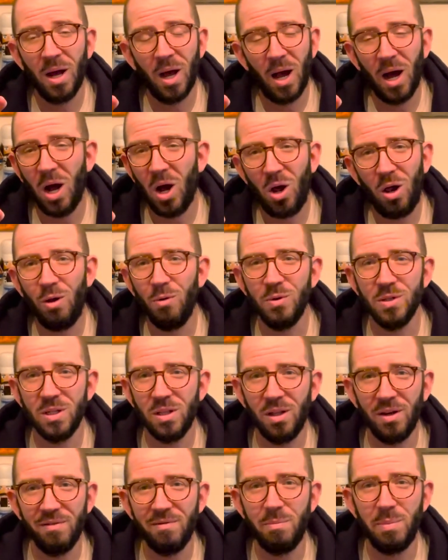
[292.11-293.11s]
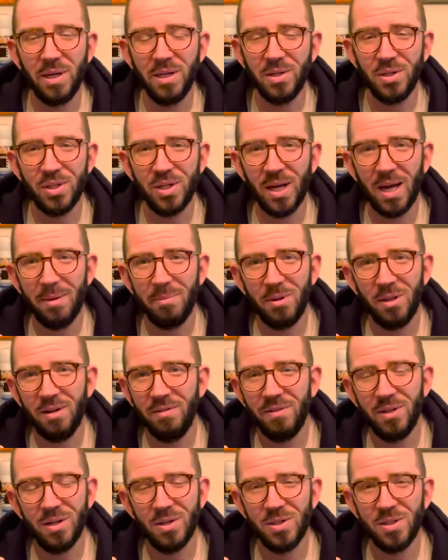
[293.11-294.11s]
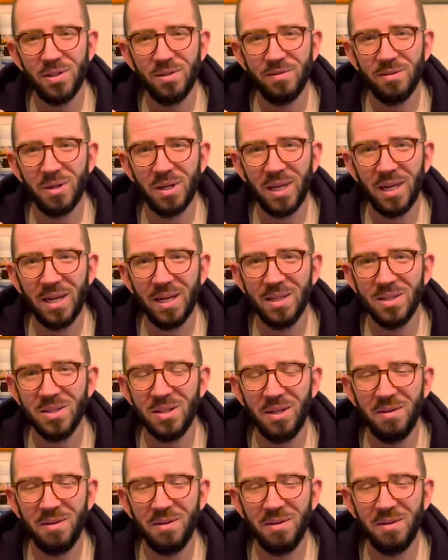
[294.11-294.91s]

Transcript: Always love Benchtop, love their silver cans,